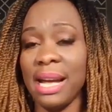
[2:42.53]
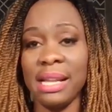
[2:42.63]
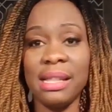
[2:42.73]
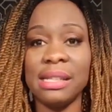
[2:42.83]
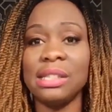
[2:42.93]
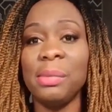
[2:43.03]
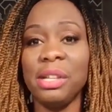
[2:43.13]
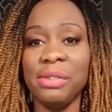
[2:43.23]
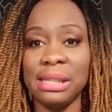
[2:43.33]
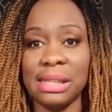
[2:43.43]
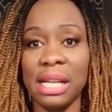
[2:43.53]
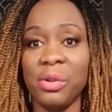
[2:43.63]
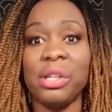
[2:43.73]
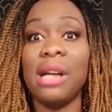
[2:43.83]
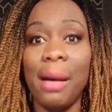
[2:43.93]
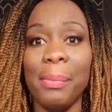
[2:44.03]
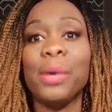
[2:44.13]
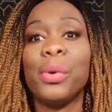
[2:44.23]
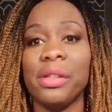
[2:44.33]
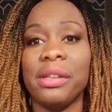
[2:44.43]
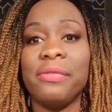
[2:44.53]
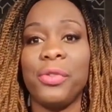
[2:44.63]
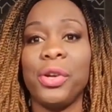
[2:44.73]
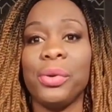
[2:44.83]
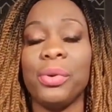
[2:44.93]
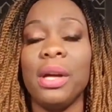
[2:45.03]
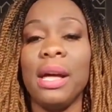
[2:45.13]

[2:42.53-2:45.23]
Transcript: Like there's so many reasons that it could not be worth it for you.